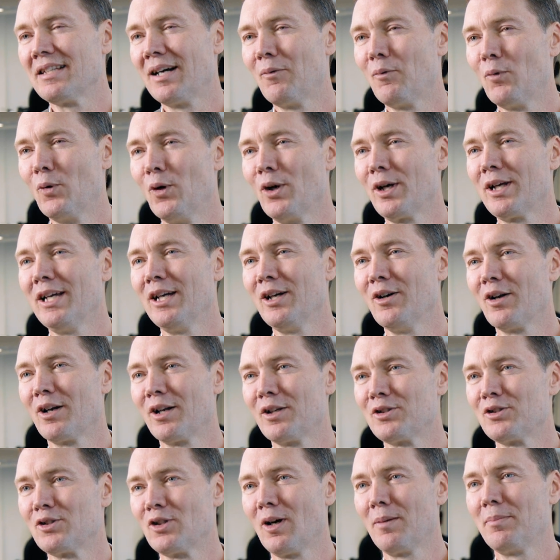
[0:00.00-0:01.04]
are working on
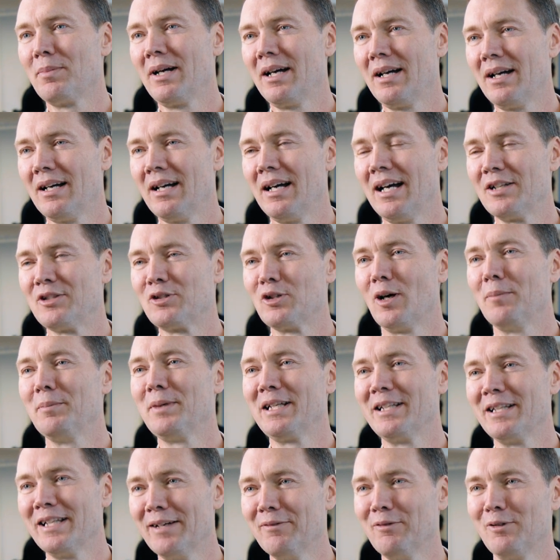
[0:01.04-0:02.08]
a
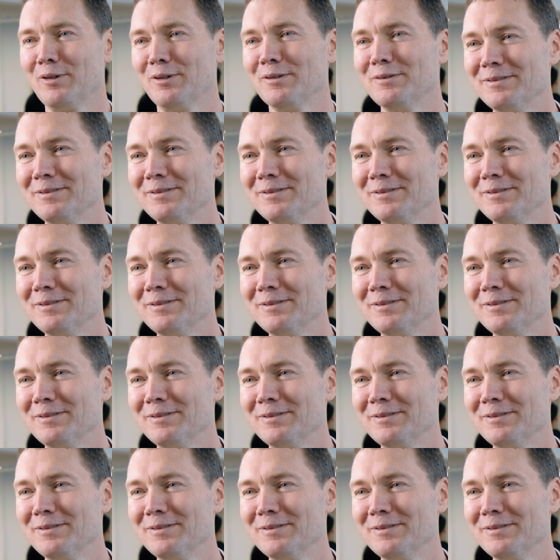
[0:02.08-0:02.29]
subatomic level.